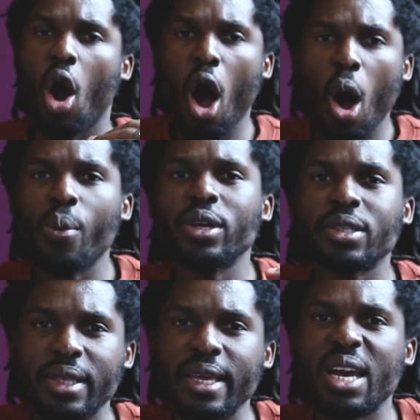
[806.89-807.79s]

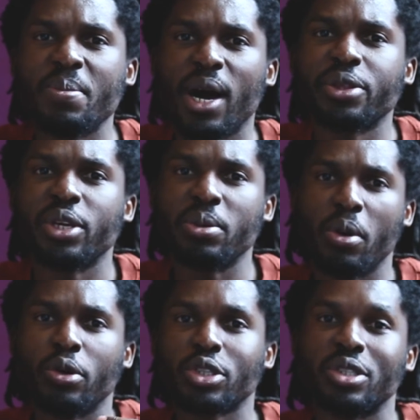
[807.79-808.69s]
always think about the
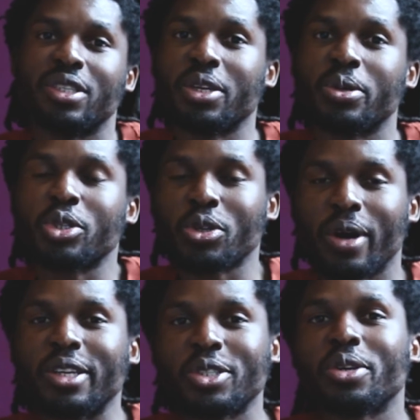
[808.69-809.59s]
emotions that you're
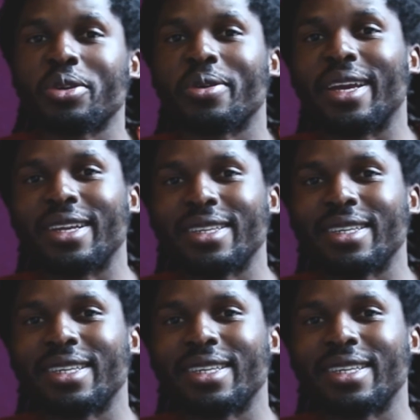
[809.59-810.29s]
trying to create.